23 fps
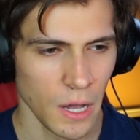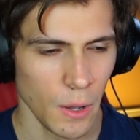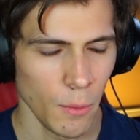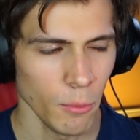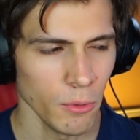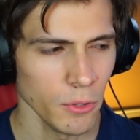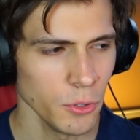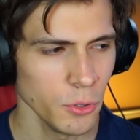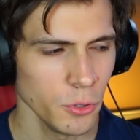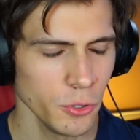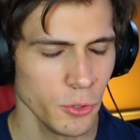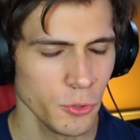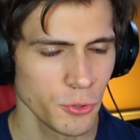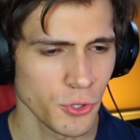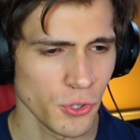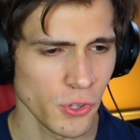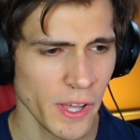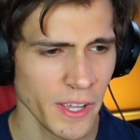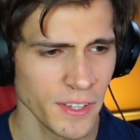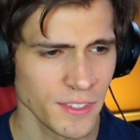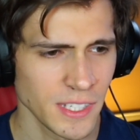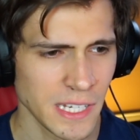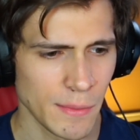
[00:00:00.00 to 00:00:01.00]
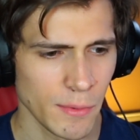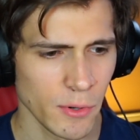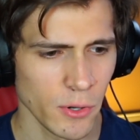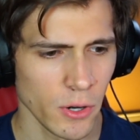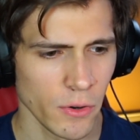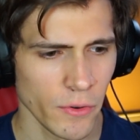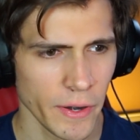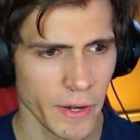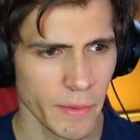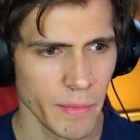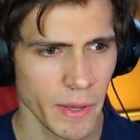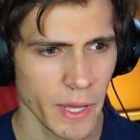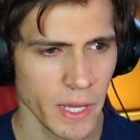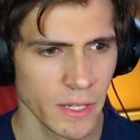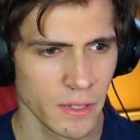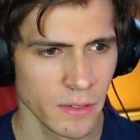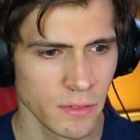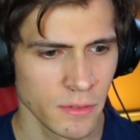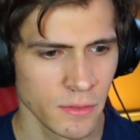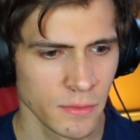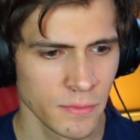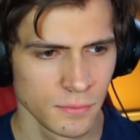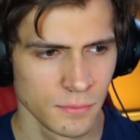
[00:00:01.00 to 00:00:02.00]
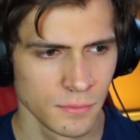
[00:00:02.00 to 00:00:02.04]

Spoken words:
I want you to use your lightsaber already, man.